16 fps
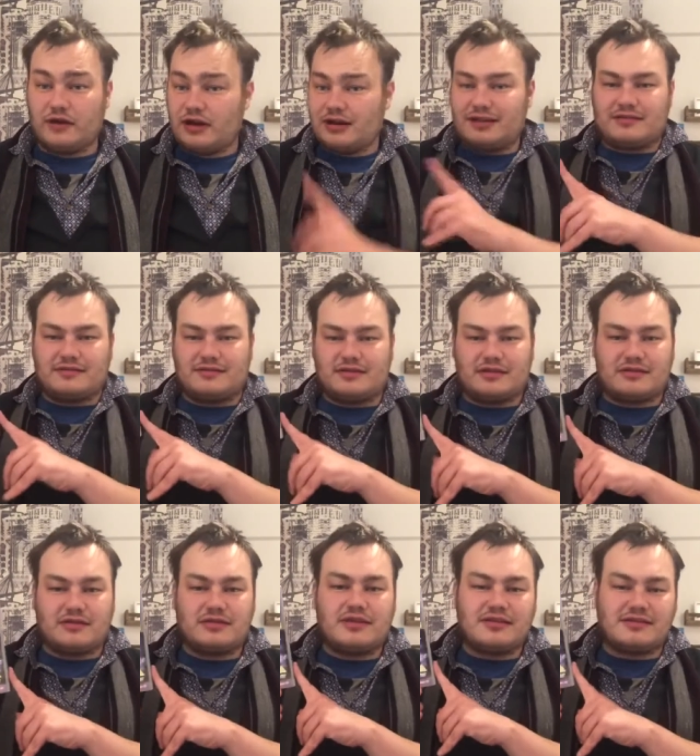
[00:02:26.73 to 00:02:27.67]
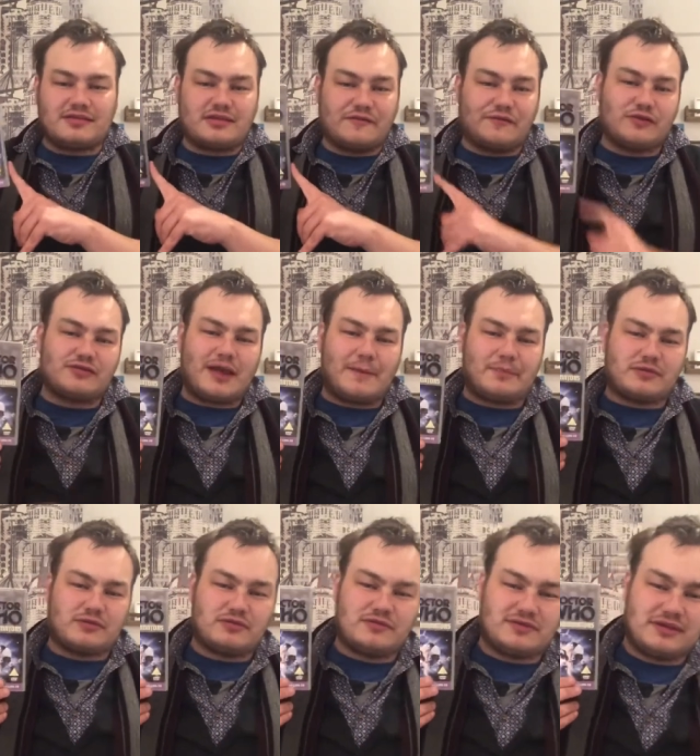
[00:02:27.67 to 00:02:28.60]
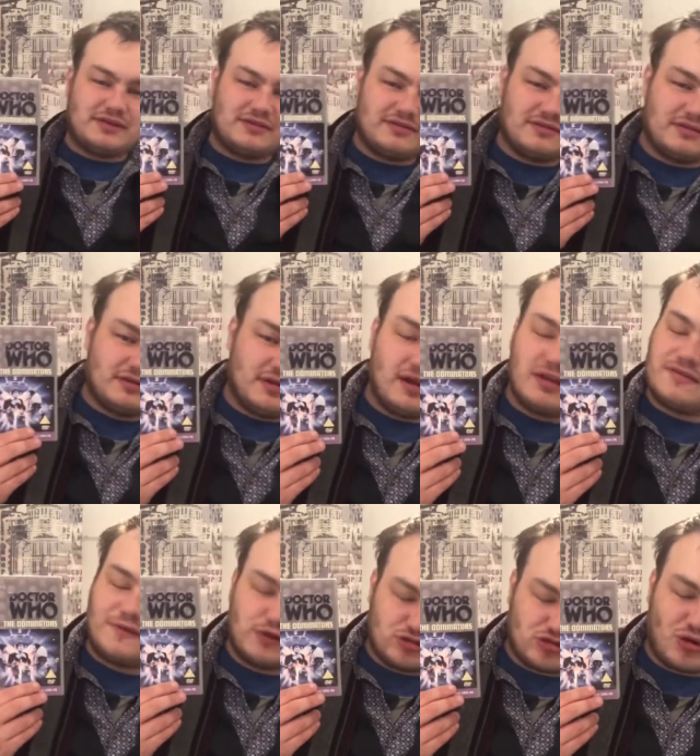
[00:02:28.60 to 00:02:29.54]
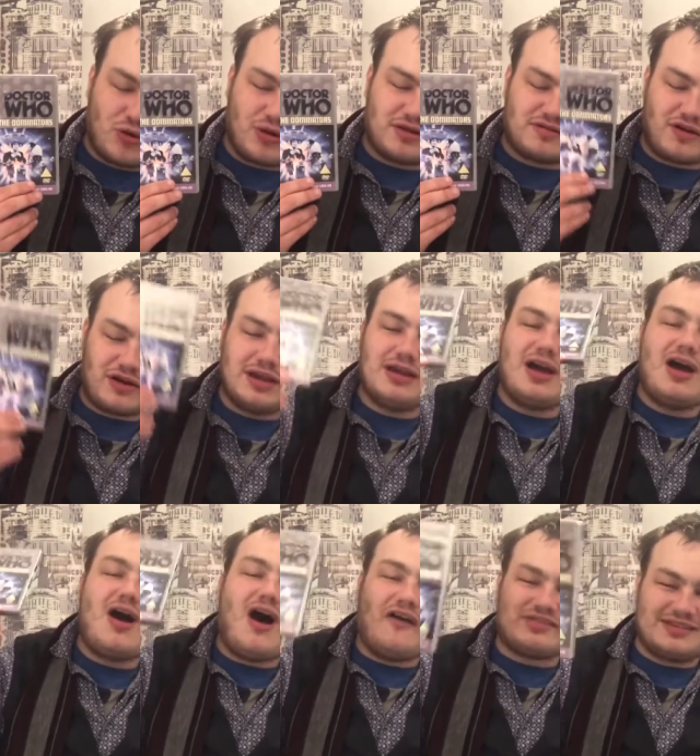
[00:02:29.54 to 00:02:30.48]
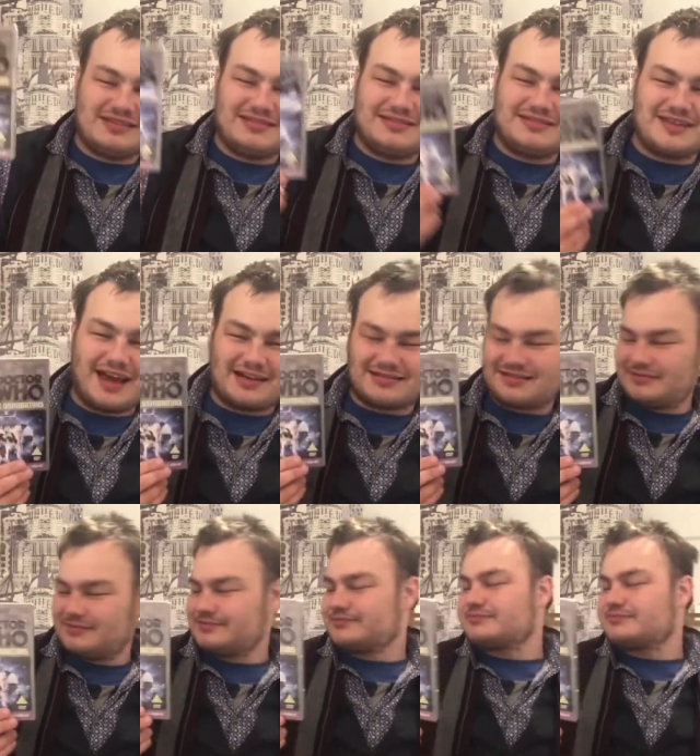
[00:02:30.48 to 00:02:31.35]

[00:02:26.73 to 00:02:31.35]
This is the first episode of first story of season 6.